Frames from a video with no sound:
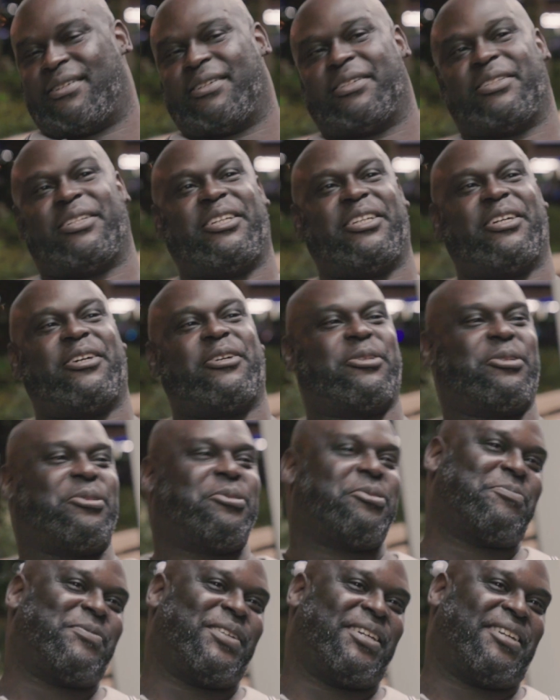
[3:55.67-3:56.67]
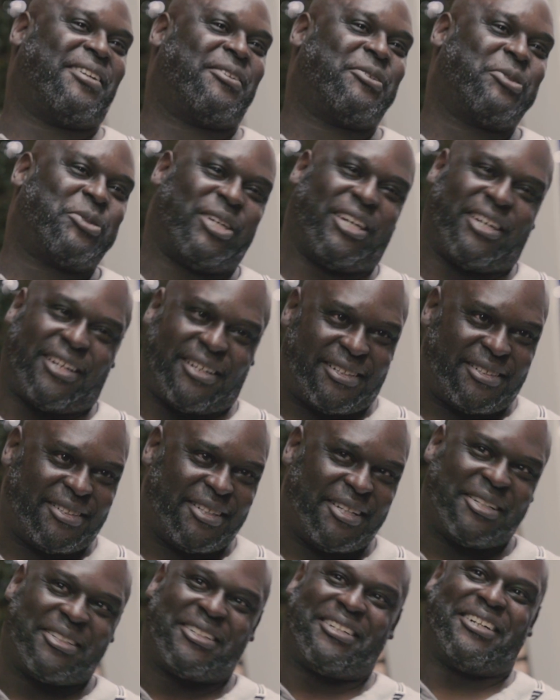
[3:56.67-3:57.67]
Oh, there y'all go, man.
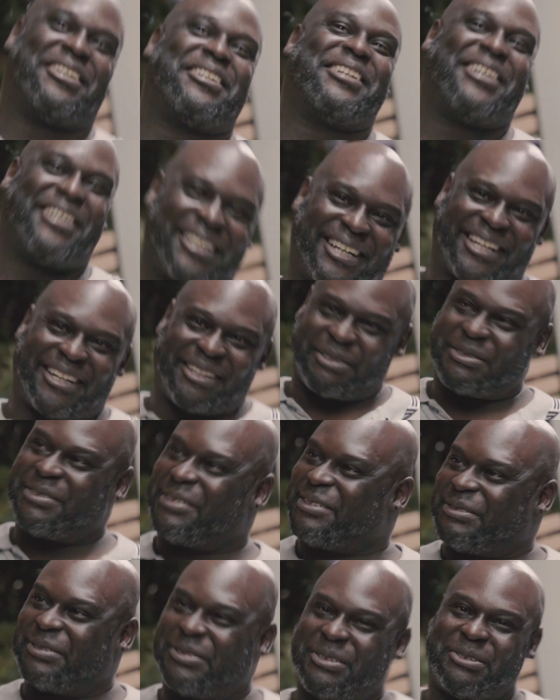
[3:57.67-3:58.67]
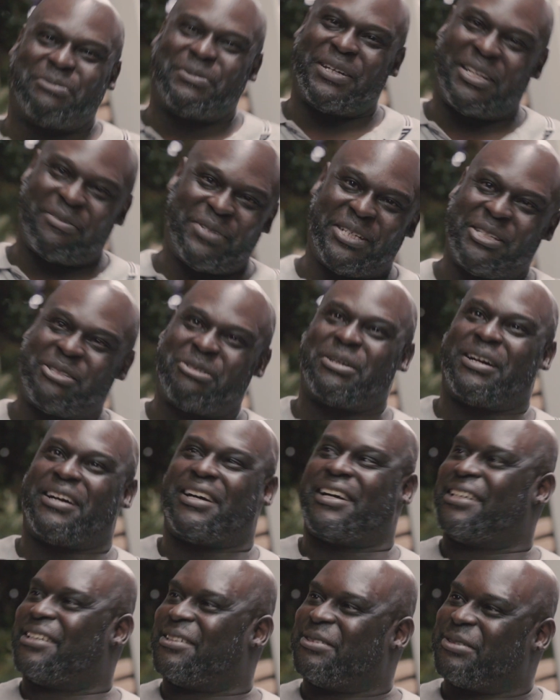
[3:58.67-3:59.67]
Okay, cut that out. You know, don't make me cry.